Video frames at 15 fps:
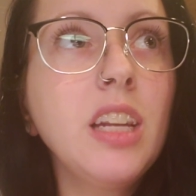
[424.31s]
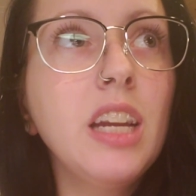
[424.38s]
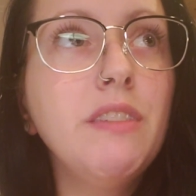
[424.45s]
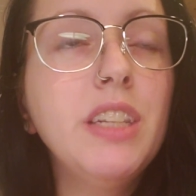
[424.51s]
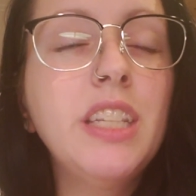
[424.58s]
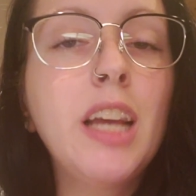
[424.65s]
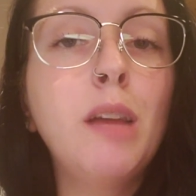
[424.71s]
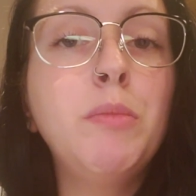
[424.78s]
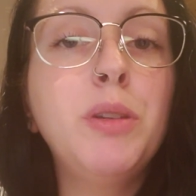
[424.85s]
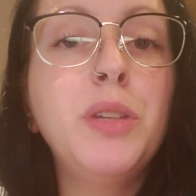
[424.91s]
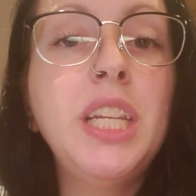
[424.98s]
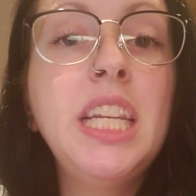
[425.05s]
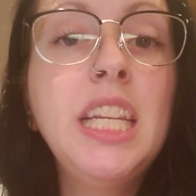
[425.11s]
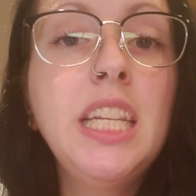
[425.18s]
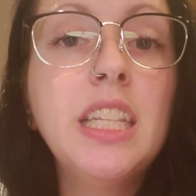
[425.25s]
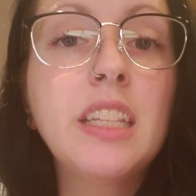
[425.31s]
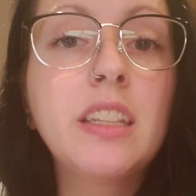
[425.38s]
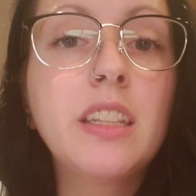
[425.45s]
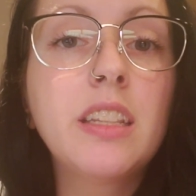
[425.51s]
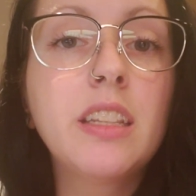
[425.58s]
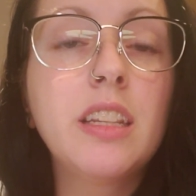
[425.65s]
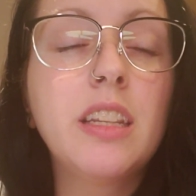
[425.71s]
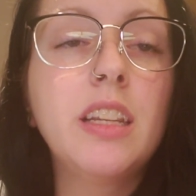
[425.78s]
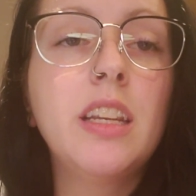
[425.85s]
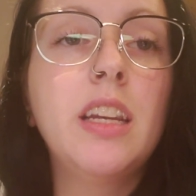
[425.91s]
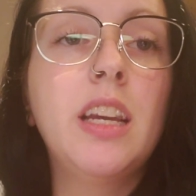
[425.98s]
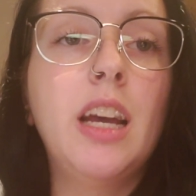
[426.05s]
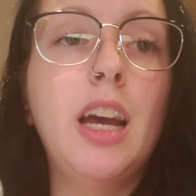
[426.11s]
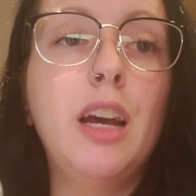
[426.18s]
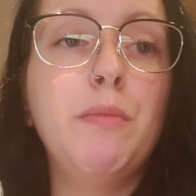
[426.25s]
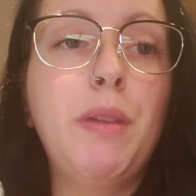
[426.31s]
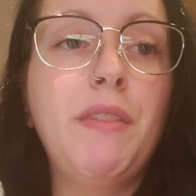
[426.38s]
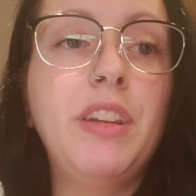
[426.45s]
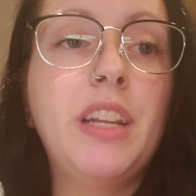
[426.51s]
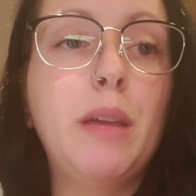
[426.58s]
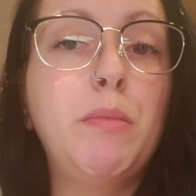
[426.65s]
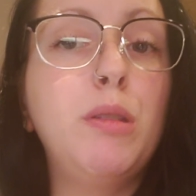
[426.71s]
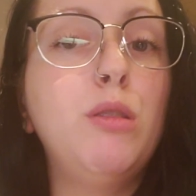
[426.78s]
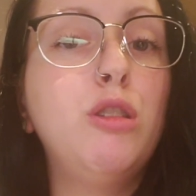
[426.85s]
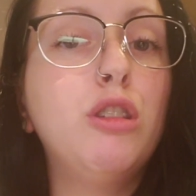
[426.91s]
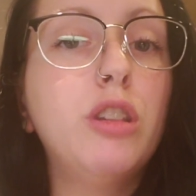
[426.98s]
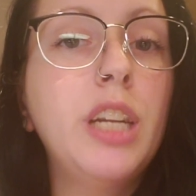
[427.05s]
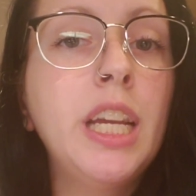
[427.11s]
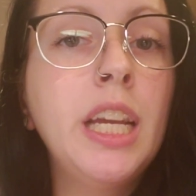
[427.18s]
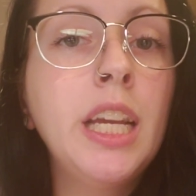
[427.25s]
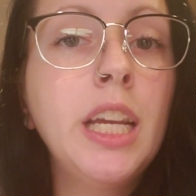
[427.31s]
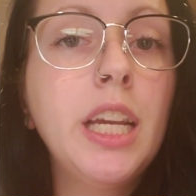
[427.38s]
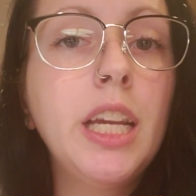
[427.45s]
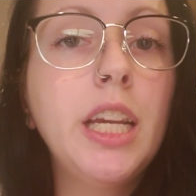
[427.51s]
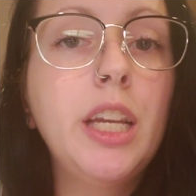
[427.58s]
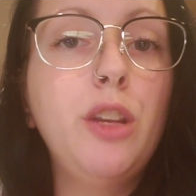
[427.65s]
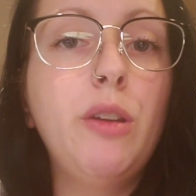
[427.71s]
every time you eat, every time you drink,